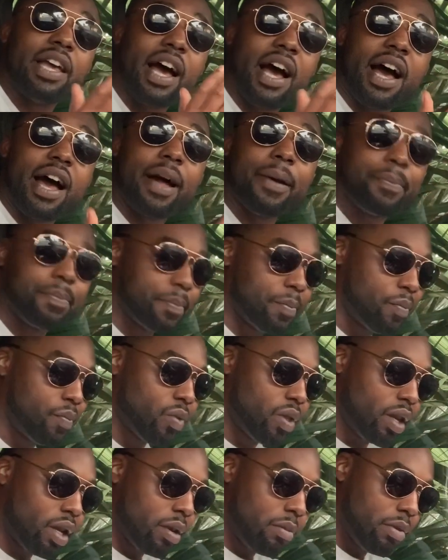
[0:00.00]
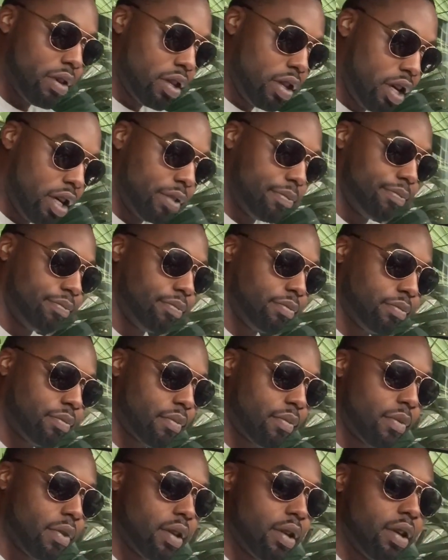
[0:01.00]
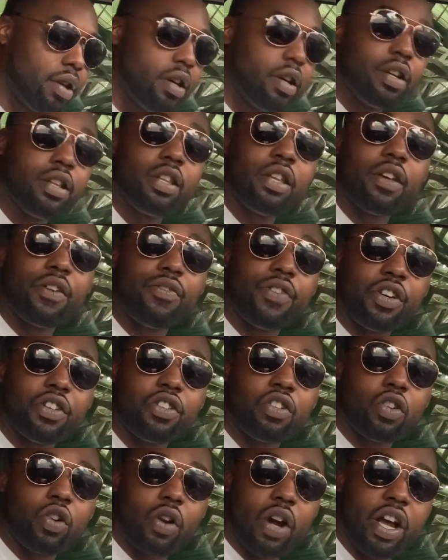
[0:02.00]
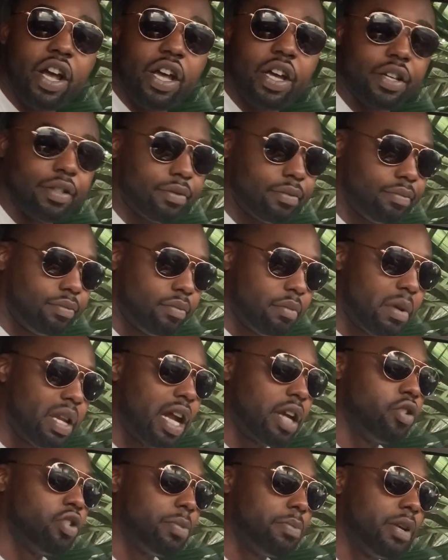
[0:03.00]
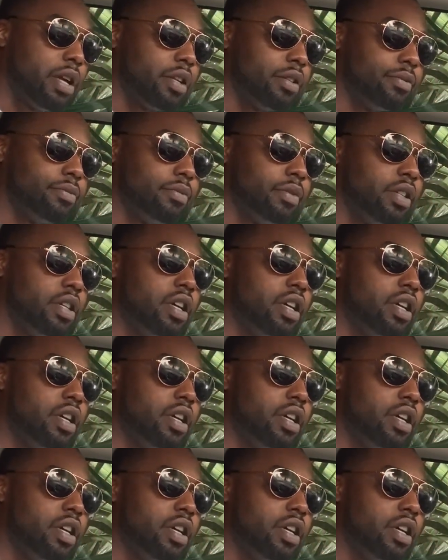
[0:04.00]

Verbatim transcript: hot. But look, the official grade, I mean, not drip nothing.